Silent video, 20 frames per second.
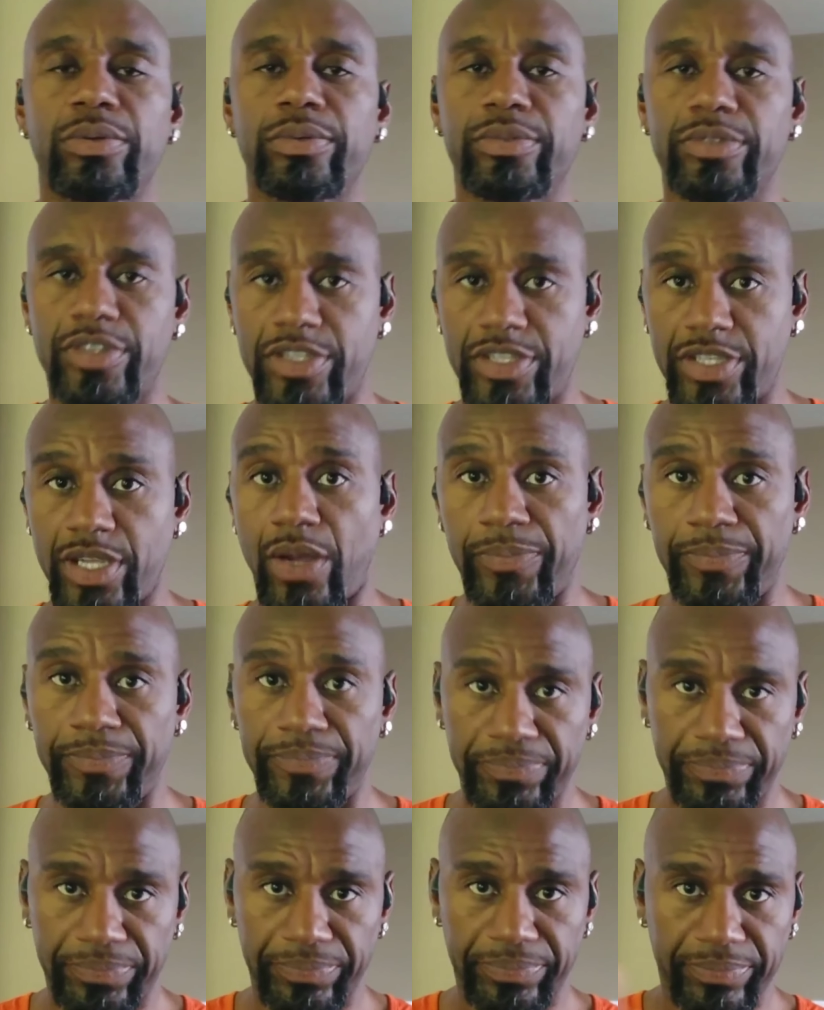So
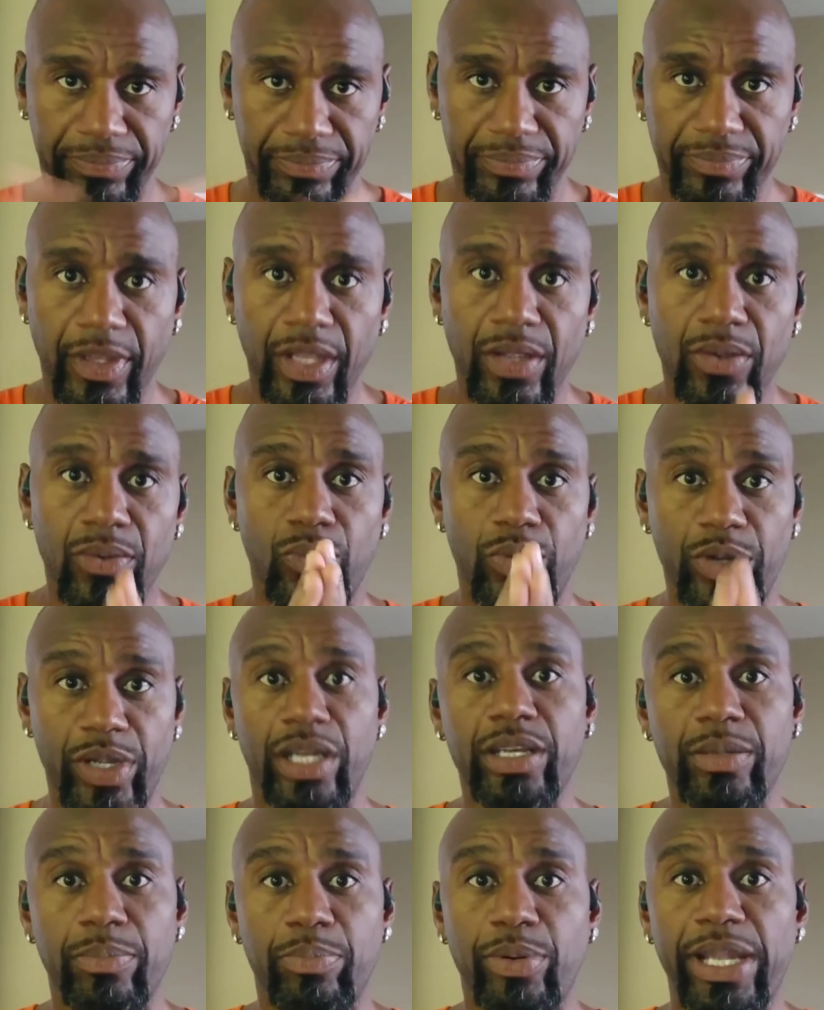we're
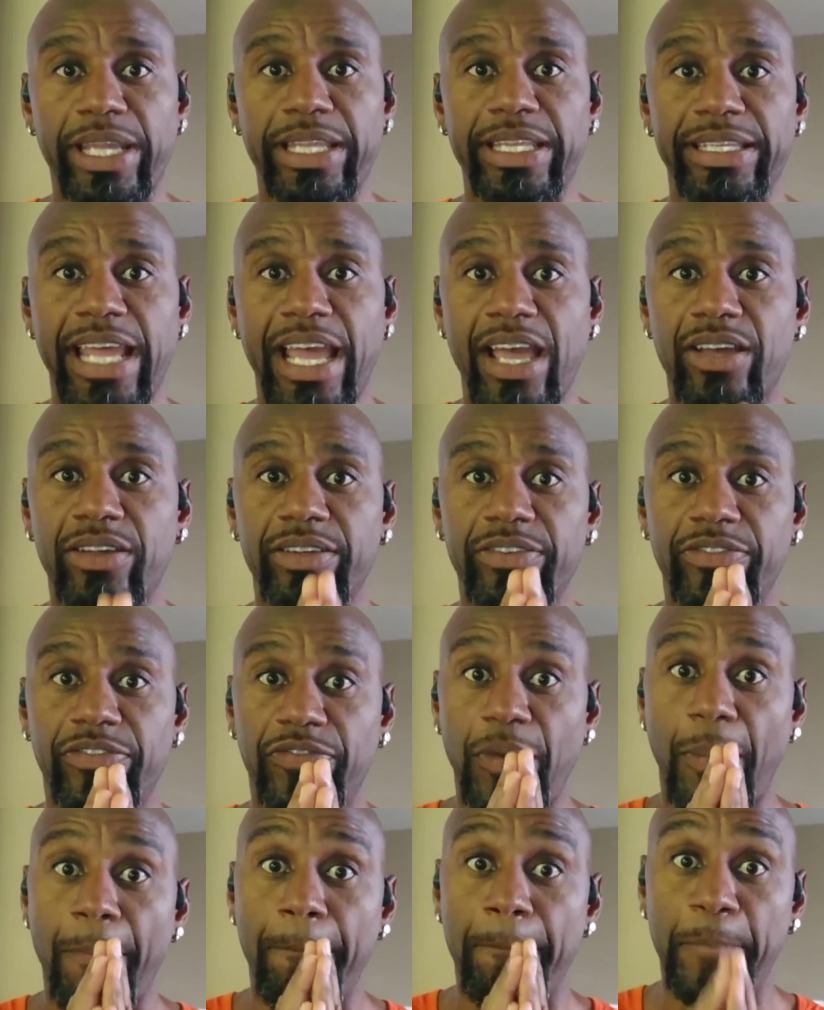going to break it down
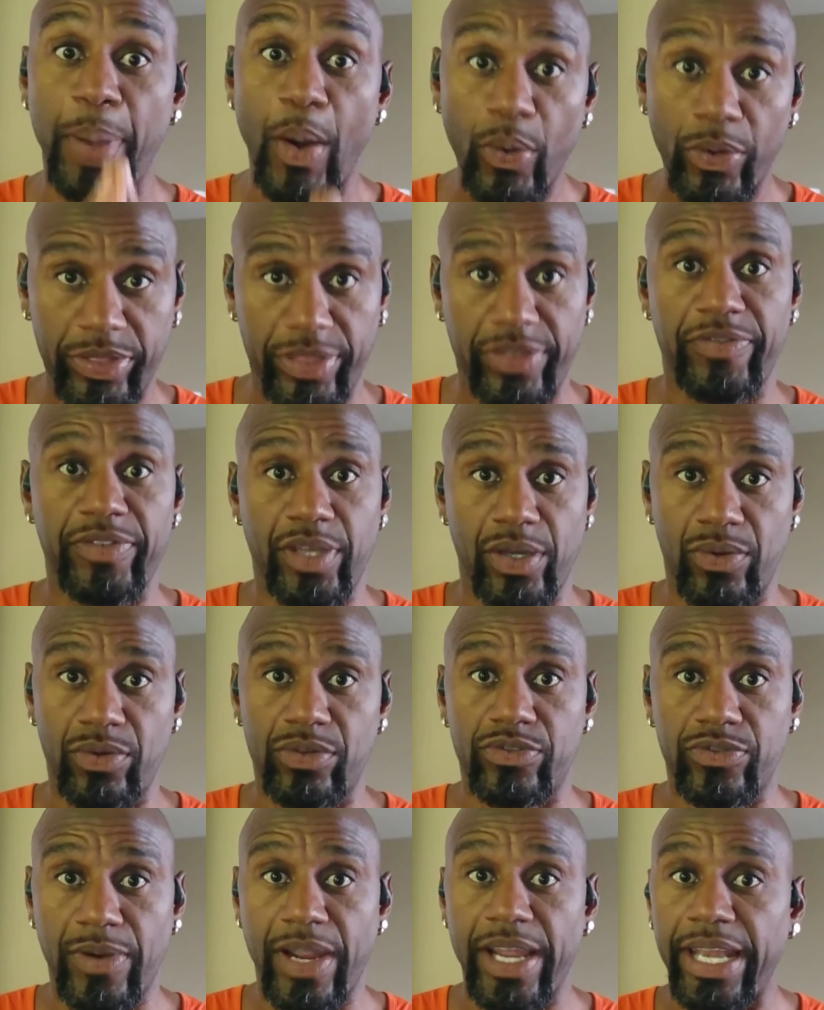for both of
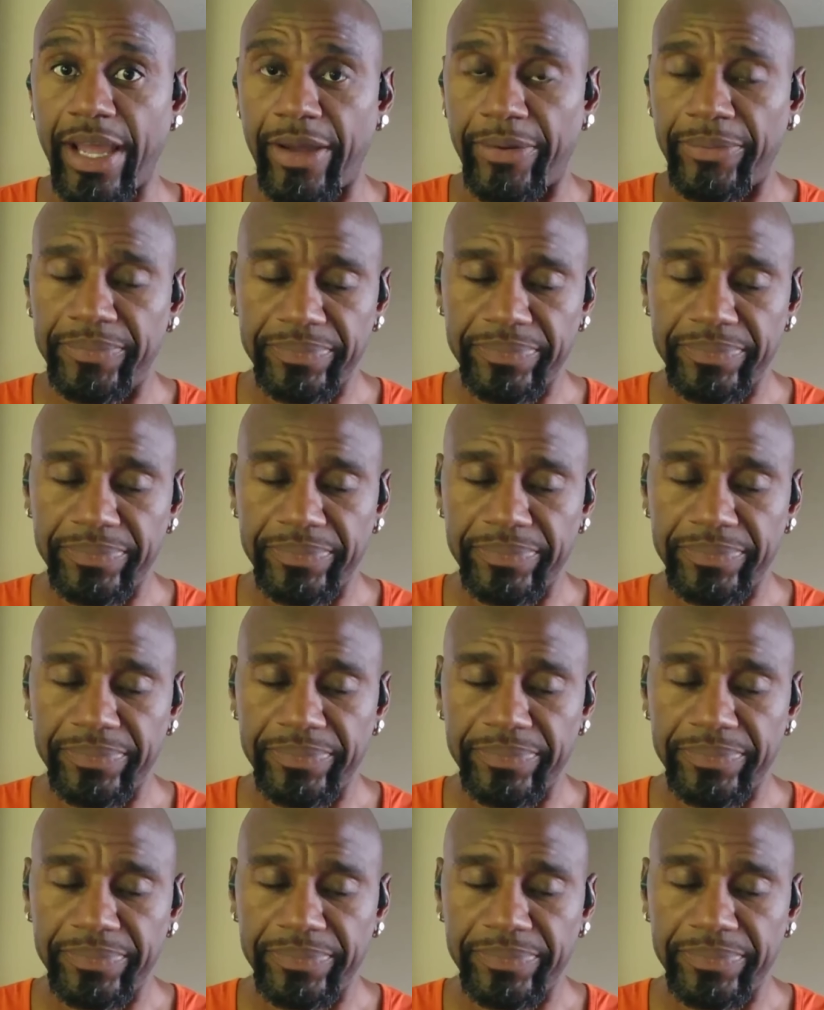those right now.